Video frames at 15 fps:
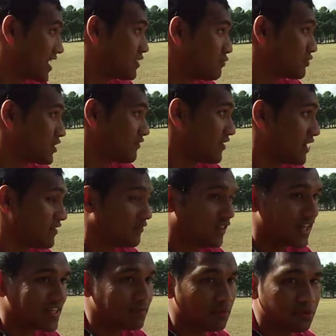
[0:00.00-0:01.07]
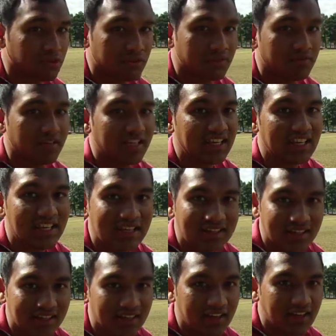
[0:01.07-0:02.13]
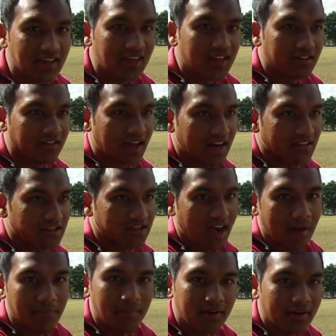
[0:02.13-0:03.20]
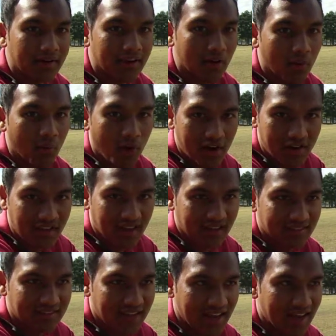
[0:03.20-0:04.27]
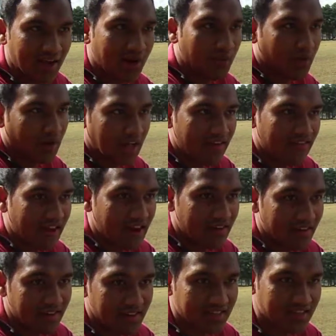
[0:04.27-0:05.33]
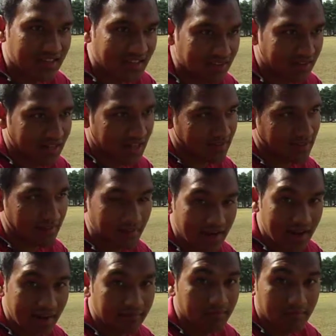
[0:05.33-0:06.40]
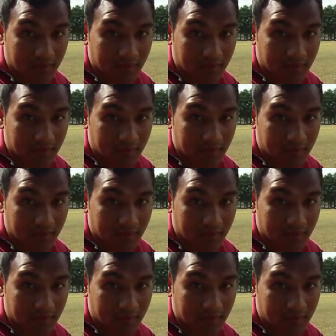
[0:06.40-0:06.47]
schedules are very flexible, so it's really easy to kind of stop, working and say, oh well, I've kind of done this thing today, so I'm gonna.